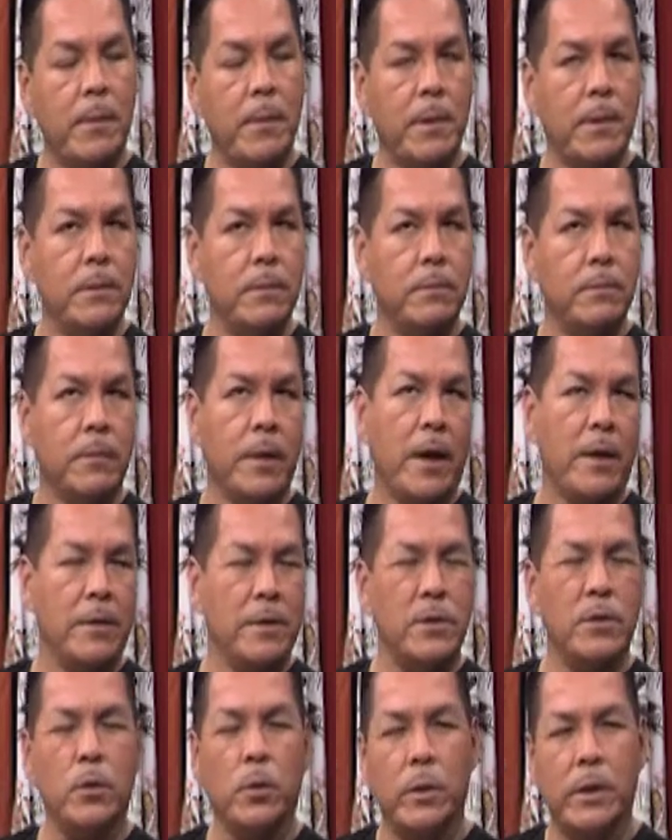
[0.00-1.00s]
I'm going to kind
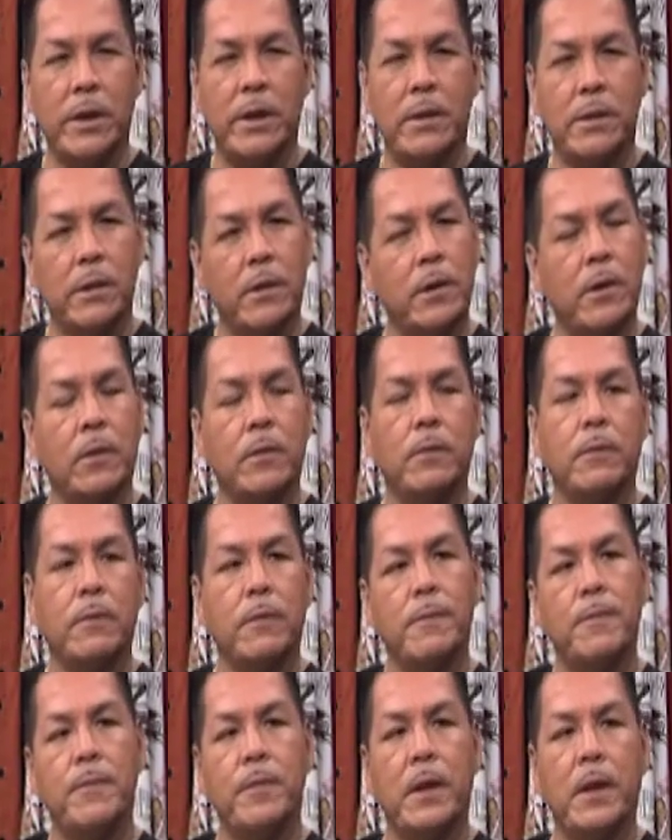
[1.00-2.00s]
of jewel it, you know,
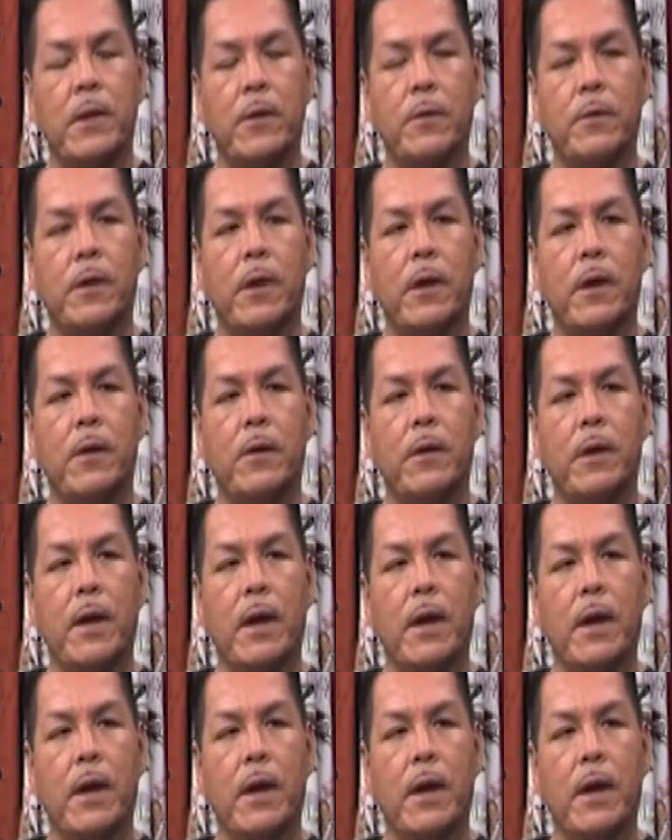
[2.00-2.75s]
here and there,